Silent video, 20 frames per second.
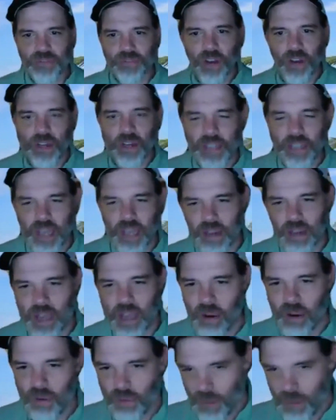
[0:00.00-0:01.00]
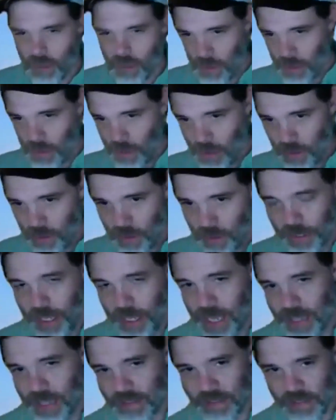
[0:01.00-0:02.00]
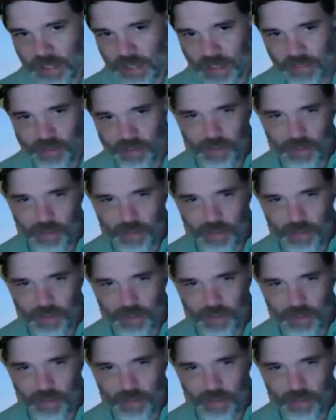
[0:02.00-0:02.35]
finding out how long he had to live.